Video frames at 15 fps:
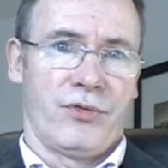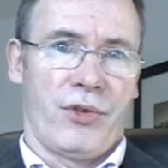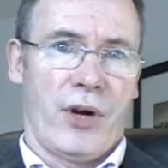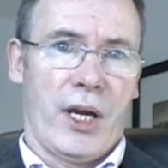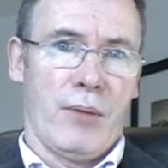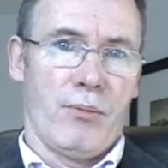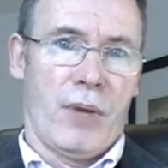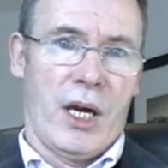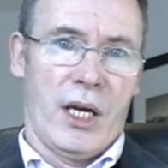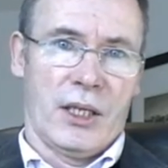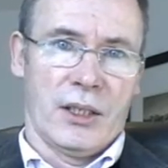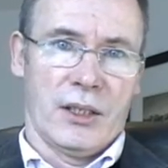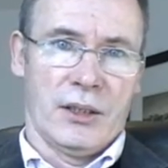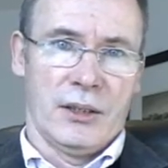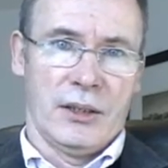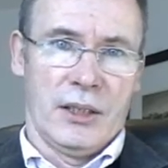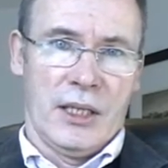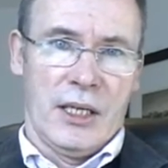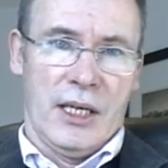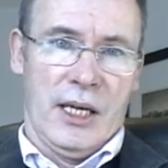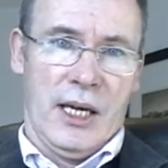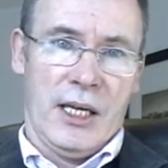FrameMaker,
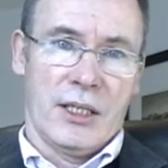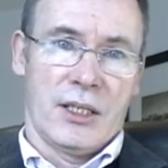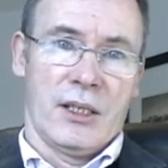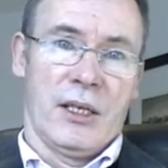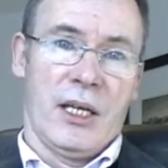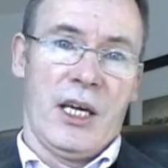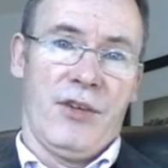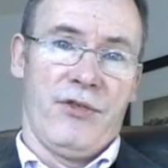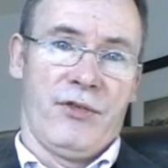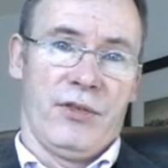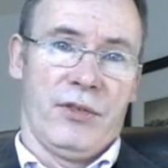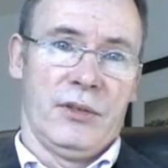Interleaf,